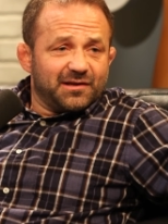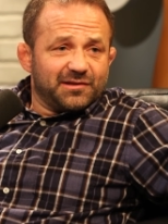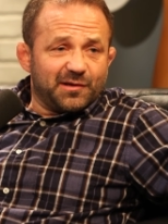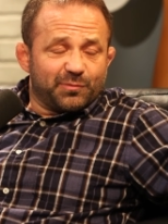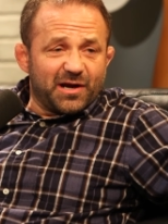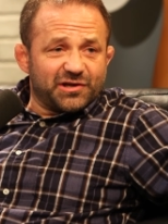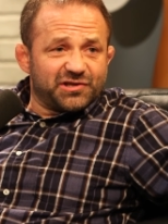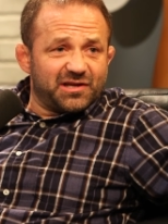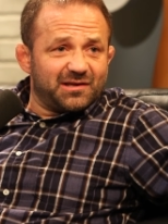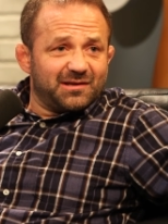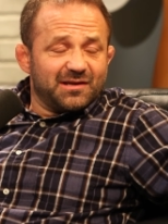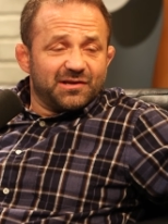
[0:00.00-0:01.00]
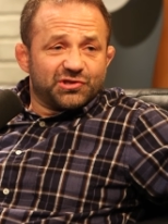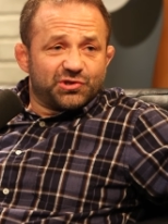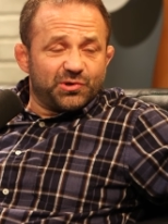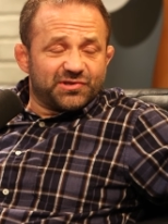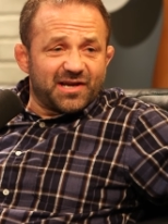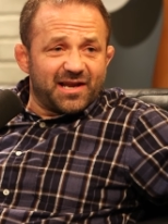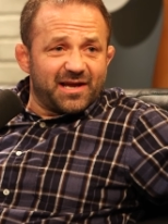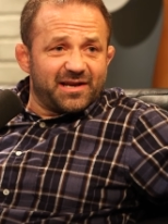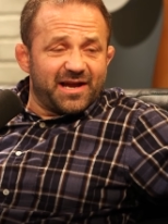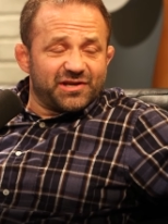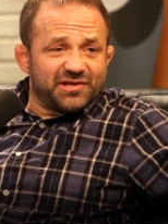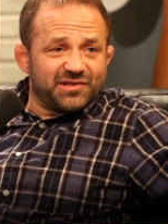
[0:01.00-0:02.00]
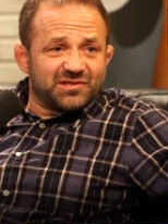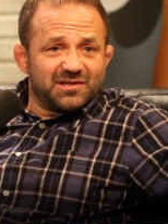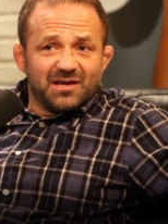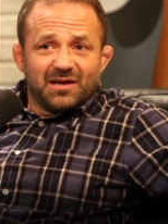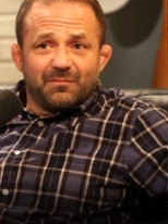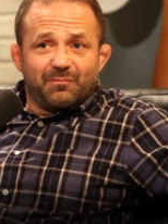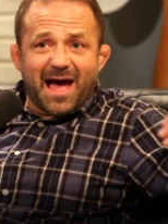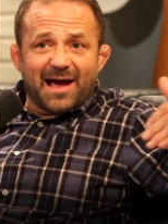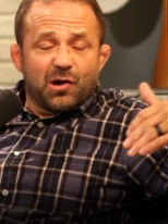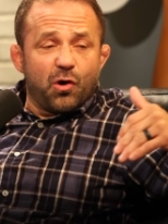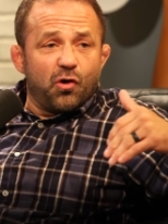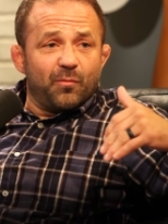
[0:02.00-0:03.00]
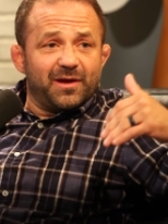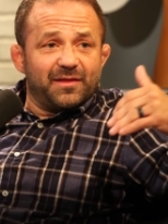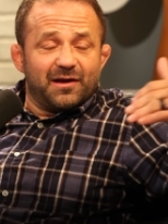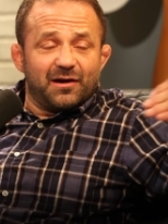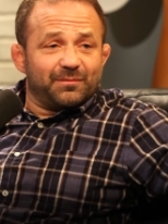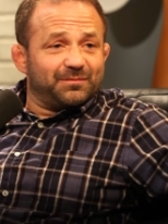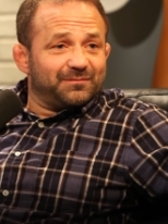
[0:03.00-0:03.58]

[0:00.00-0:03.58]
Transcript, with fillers: depression, suicide ideations back home in their